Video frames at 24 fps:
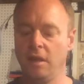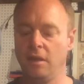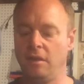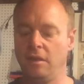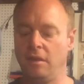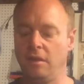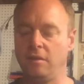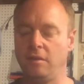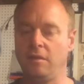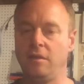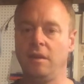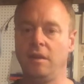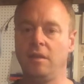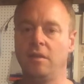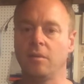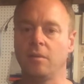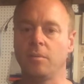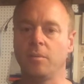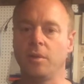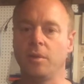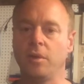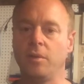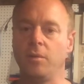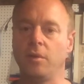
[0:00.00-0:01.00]
These teeth are
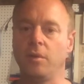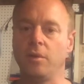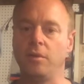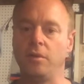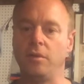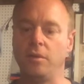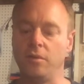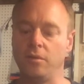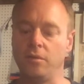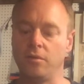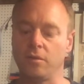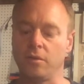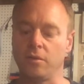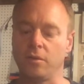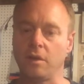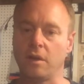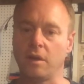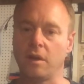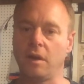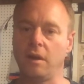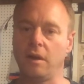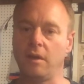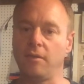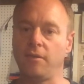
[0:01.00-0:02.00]
pretty well neutral. The
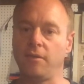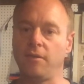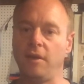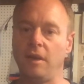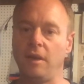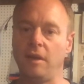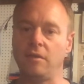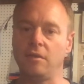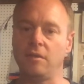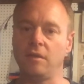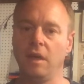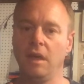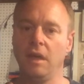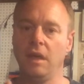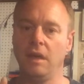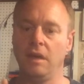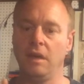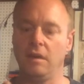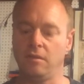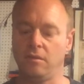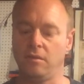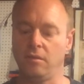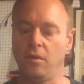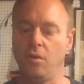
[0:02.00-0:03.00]
cutting face
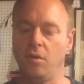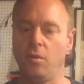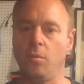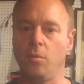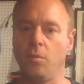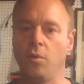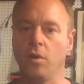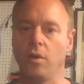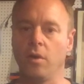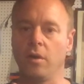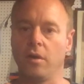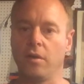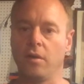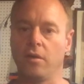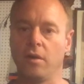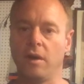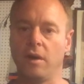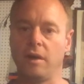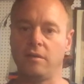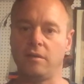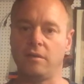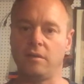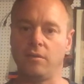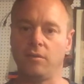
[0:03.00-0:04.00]
is no more
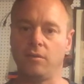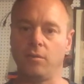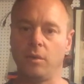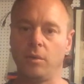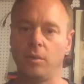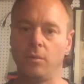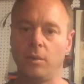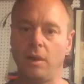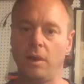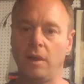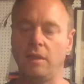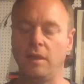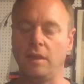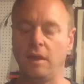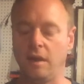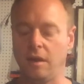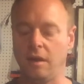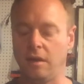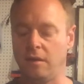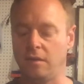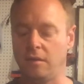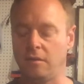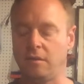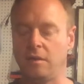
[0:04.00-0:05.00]
aggressive one way than
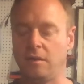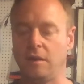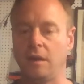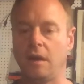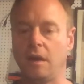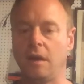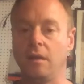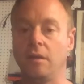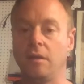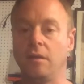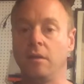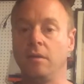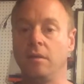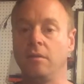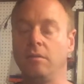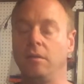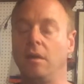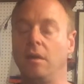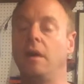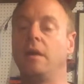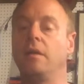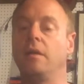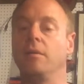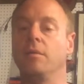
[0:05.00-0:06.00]
it is the, uh,
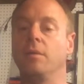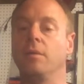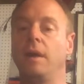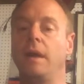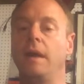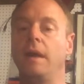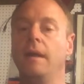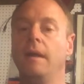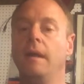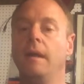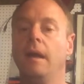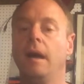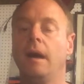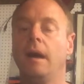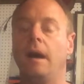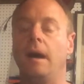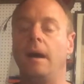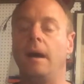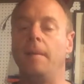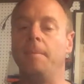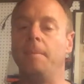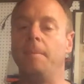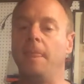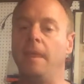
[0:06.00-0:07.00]
the other way.
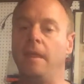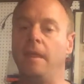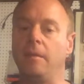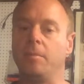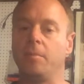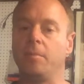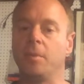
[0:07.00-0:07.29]
Um, and the